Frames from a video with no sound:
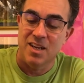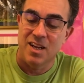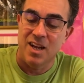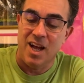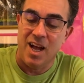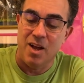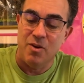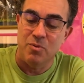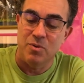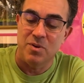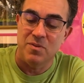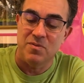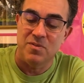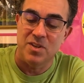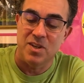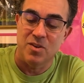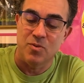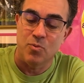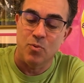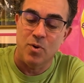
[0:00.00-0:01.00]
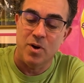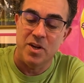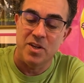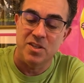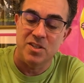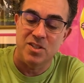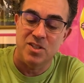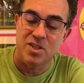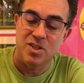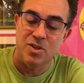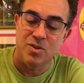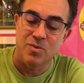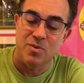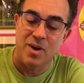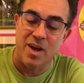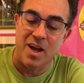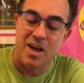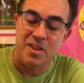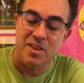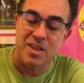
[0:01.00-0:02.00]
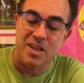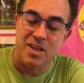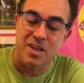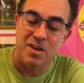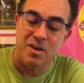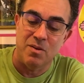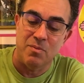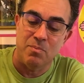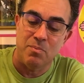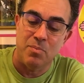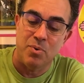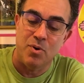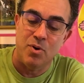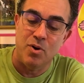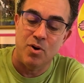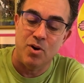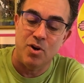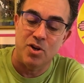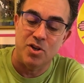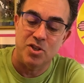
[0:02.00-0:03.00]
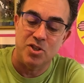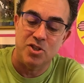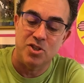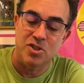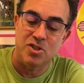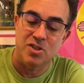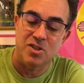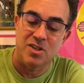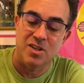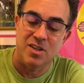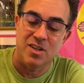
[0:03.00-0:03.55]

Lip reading: I would have done 1, 2, and then pushed